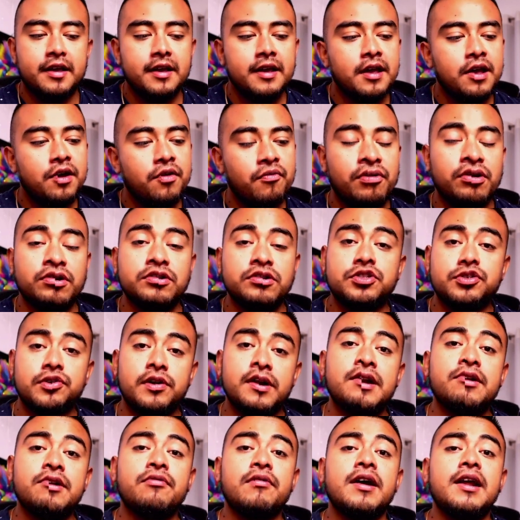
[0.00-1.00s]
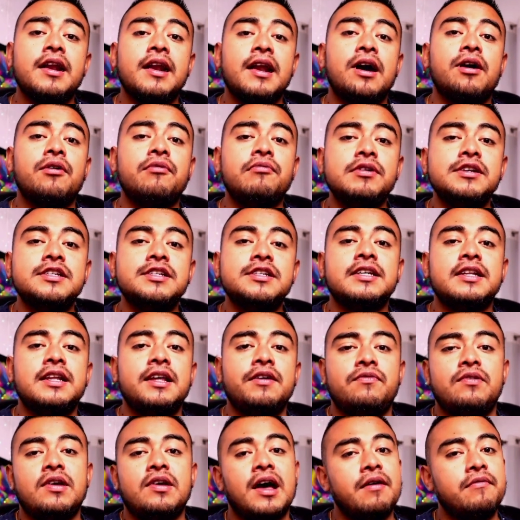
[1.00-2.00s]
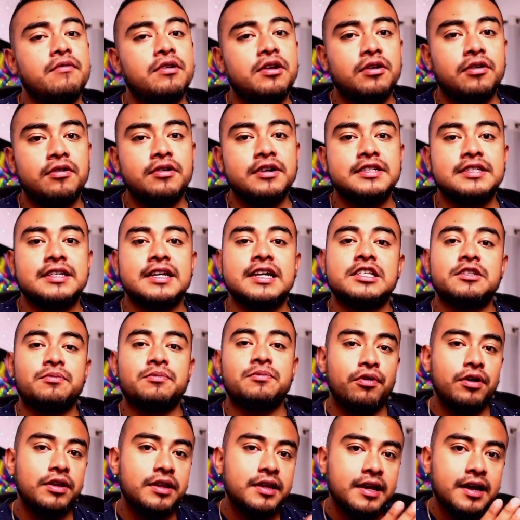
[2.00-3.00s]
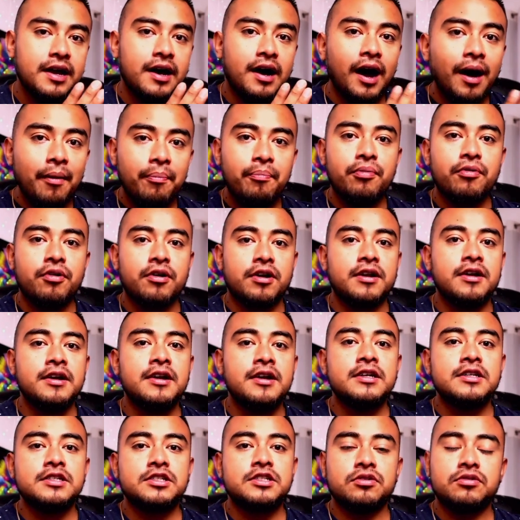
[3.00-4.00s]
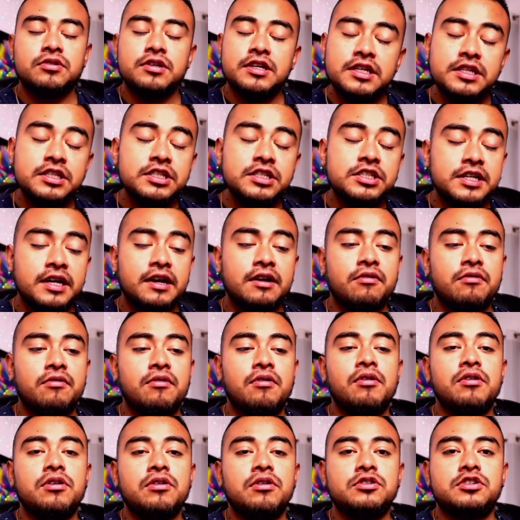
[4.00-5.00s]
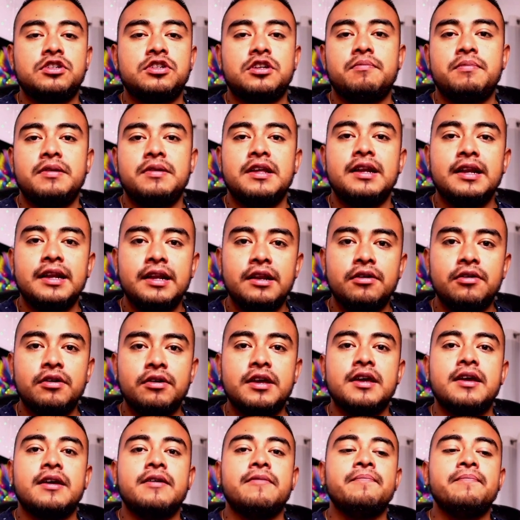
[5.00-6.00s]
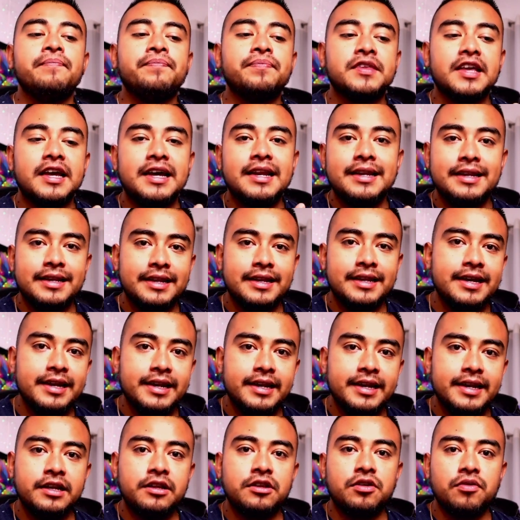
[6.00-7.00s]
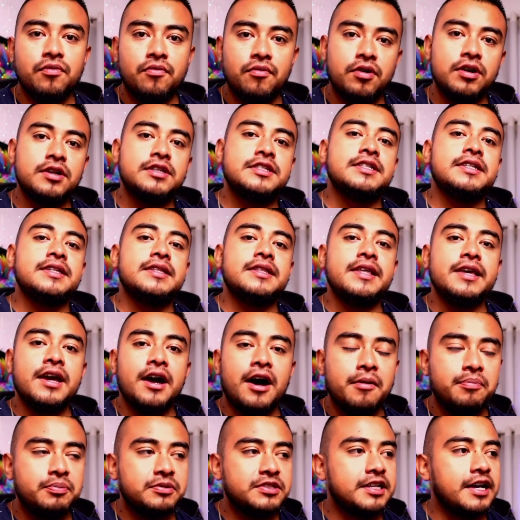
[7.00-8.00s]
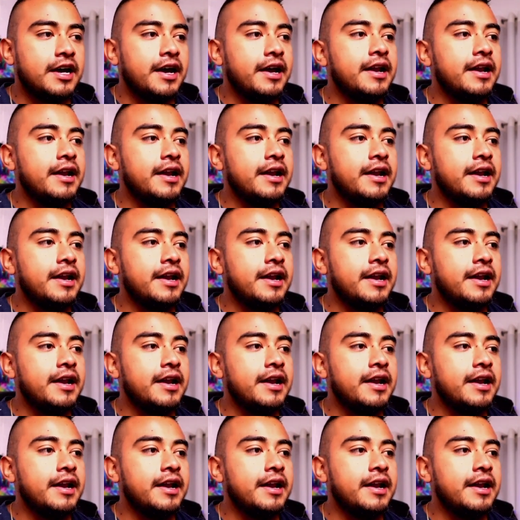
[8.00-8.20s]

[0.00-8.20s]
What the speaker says: Well, trend right now, recently, if you haven't noticed, it's pointing upward. So in general, you should be looking and leaning towards the upside.